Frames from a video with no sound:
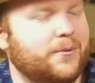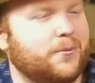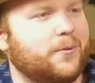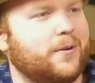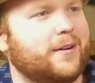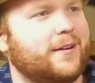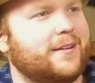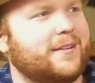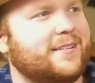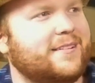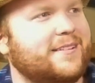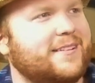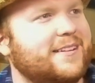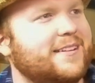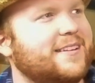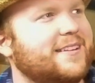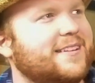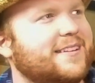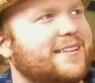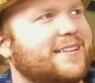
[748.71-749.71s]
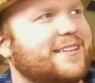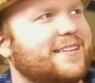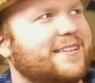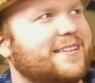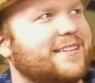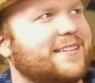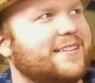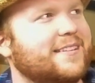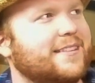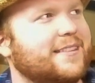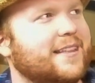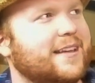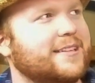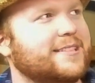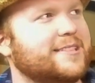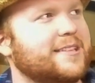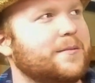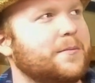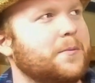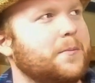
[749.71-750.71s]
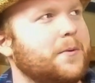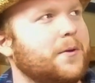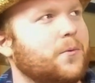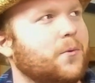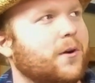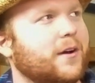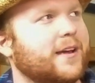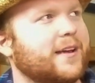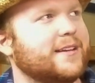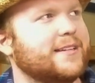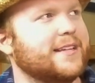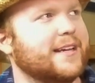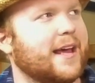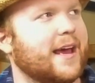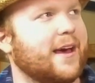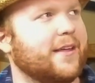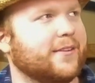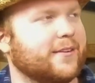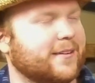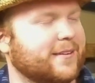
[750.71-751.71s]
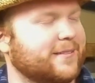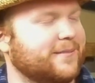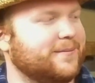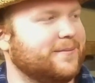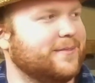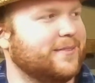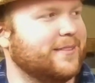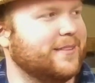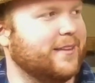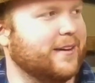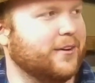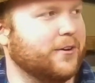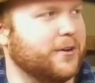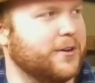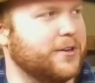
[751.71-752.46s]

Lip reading: Well, they seem to be working together, the